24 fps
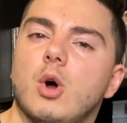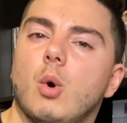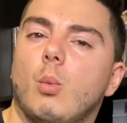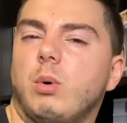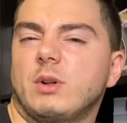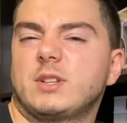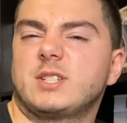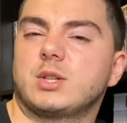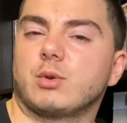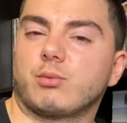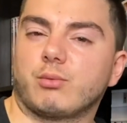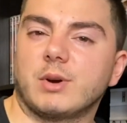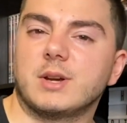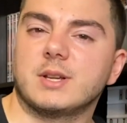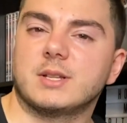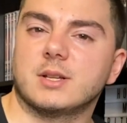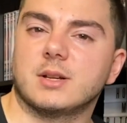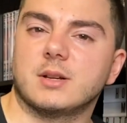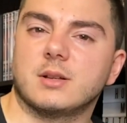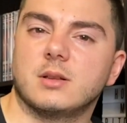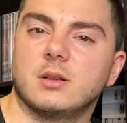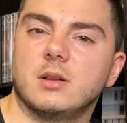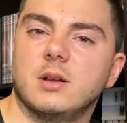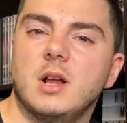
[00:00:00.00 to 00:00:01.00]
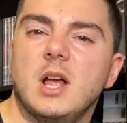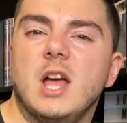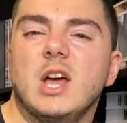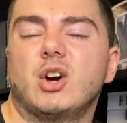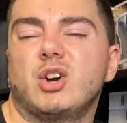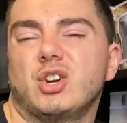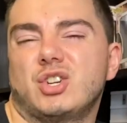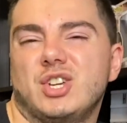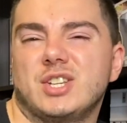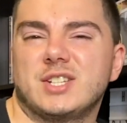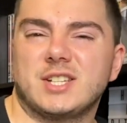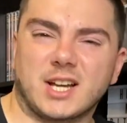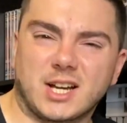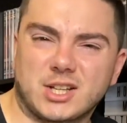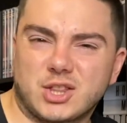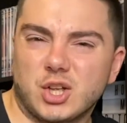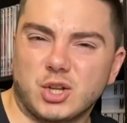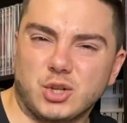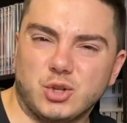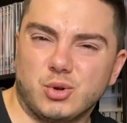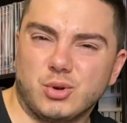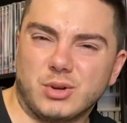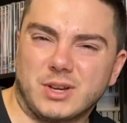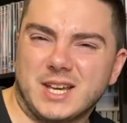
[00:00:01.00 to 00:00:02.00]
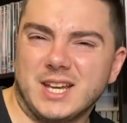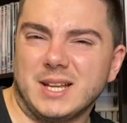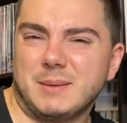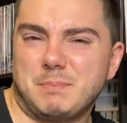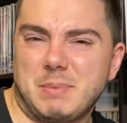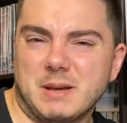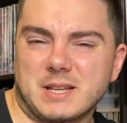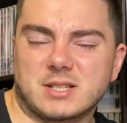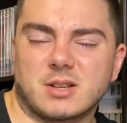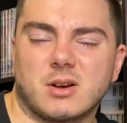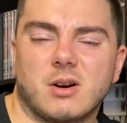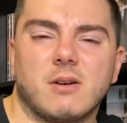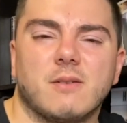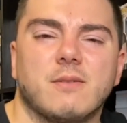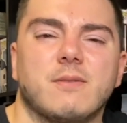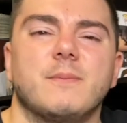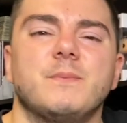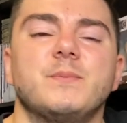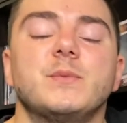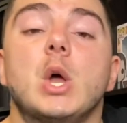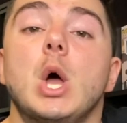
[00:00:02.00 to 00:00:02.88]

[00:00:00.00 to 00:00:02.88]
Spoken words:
What's the reason? Because she's like the new kid, piss off.